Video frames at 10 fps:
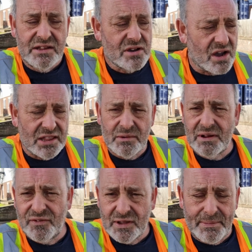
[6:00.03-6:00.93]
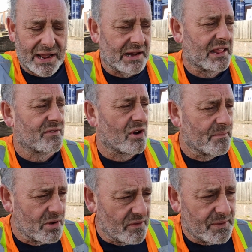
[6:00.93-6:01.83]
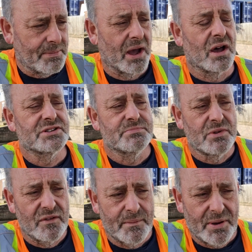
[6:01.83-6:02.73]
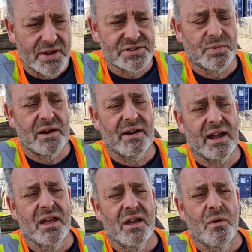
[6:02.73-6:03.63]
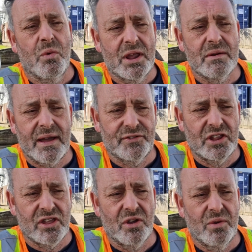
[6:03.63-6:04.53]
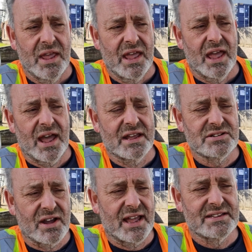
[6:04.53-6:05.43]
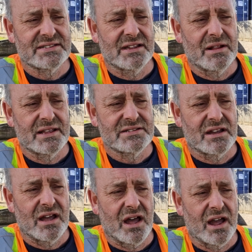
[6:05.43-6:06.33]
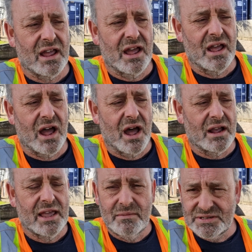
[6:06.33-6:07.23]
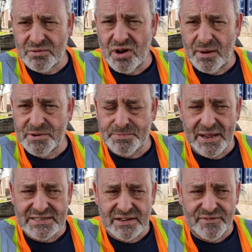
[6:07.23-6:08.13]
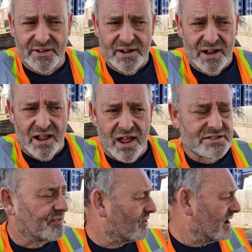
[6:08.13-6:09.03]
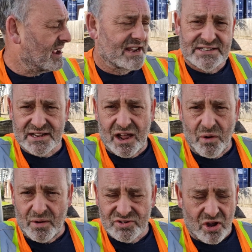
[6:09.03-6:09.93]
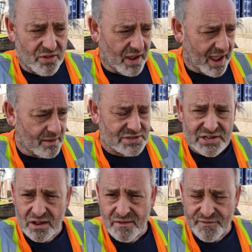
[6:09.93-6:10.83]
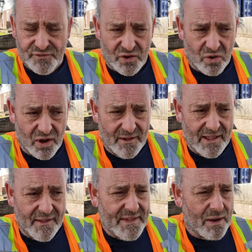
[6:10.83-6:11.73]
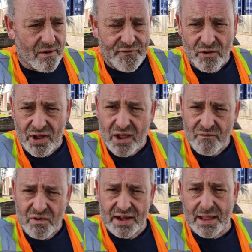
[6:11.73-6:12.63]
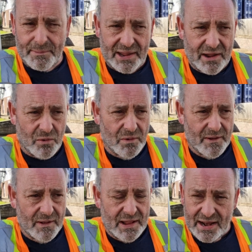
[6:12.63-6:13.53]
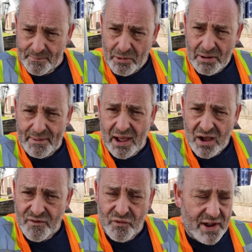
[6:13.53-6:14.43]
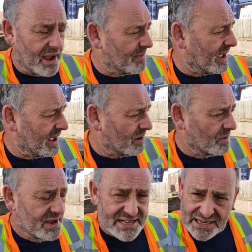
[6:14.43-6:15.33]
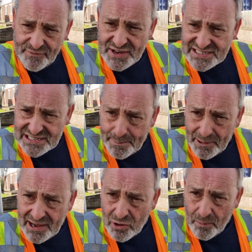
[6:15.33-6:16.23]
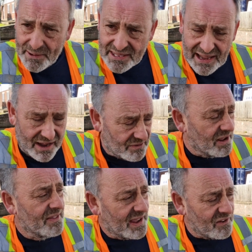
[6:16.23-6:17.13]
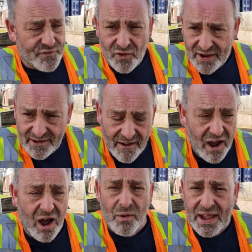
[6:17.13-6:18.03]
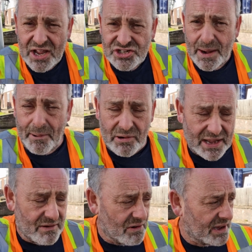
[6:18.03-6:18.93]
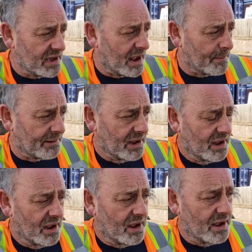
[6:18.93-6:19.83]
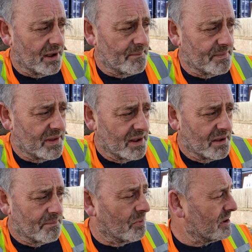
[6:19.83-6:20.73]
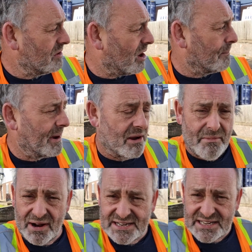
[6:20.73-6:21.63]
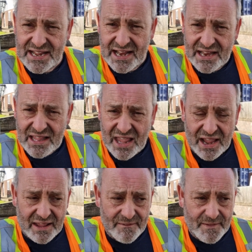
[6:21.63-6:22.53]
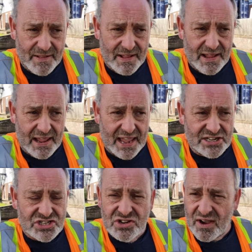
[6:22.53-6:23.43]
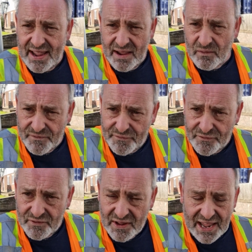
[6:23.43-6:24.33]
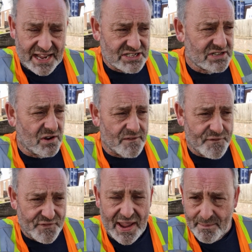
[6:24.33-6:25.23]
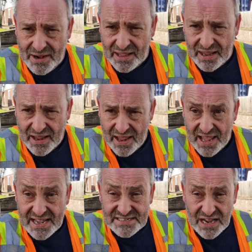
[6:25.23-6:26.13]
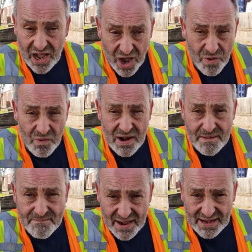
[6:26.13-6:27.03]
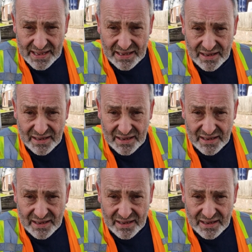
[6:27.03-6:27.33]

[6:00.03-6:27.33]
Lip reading: can't do anything about it. They've got moving parts wear out. What you have to do, as I say to Lisa, keep some kind of perspective. As 3 years ago, I was on the absolute floor, and now I feel like I'm running up a hill. And I'm probably about halfway up that hill. So if I slip a little bit down, that's fine. I'll catch up, I'll keep running up. But what you've got to bear in mind is at the end of the day, it's not health, it's not family, it's only money.